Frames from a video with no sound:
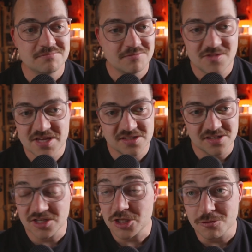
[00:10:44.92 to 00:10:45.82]

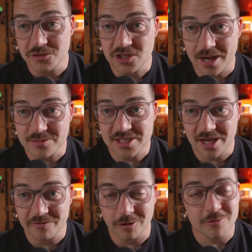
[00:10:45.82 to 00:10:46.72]
This is a huge time
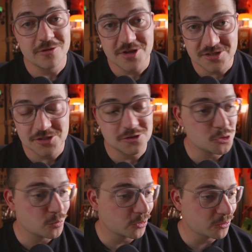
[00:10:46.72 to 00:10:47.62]
saver. This is
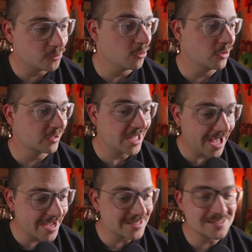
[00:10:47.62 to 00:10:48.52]
super cool.
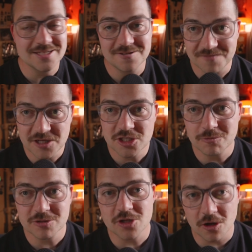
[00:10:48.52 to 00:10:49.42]
Guys,
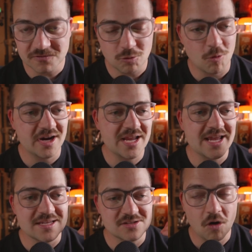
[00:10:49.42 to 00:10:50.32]
DaVinci Resolve
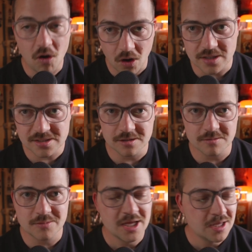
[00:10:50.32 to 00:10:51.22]
20 is
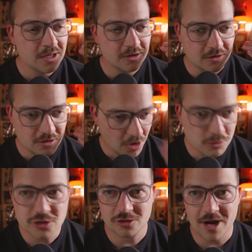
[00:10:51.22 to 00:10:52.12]
awesome.
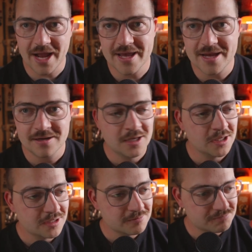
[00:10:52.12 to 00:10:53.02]
Go try it.
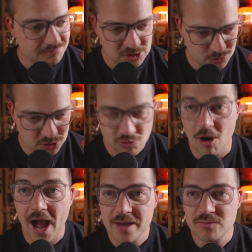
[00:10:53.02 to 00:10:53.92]

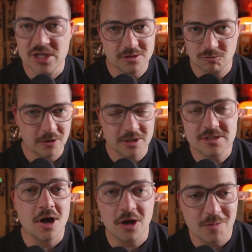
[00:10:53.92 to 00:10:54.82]
Subscribe because we're going to
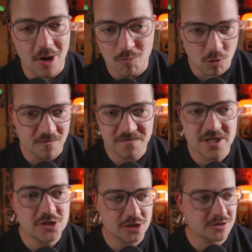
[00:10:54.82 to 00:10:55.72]
talk about more
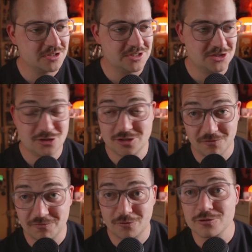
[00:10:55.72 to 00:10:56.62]
features. This is just
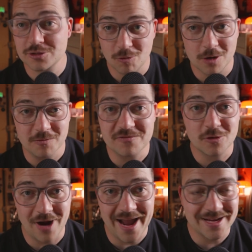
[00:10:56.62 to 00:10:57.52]
the first one we've
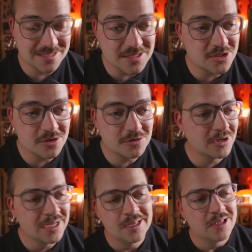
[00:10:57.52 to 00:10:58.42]
cracked
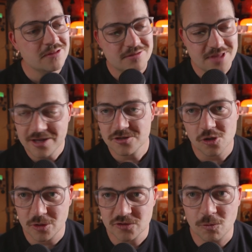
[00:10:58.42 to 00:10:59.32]
into. Thank you
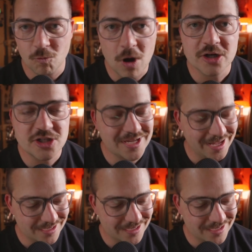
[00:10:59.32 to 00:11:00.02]
so much for watching.